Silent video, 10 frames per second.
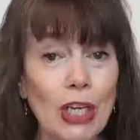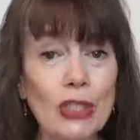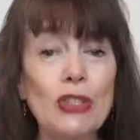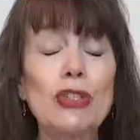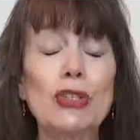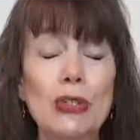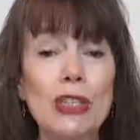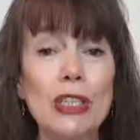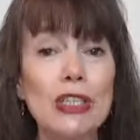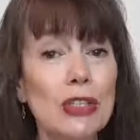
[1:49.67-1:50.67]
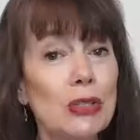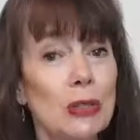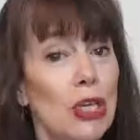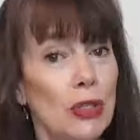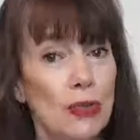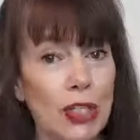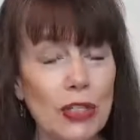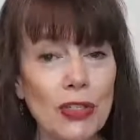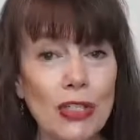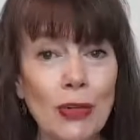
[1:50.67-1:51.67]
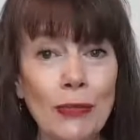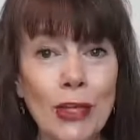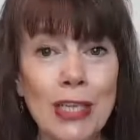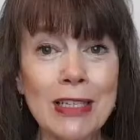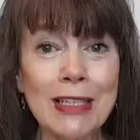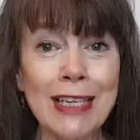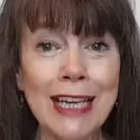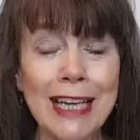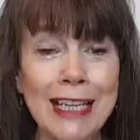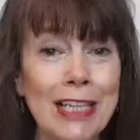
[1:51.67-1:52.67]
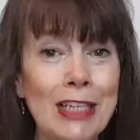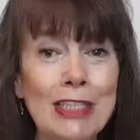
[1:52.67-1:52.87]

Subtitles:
Are you choosing to dress yourself nicely today?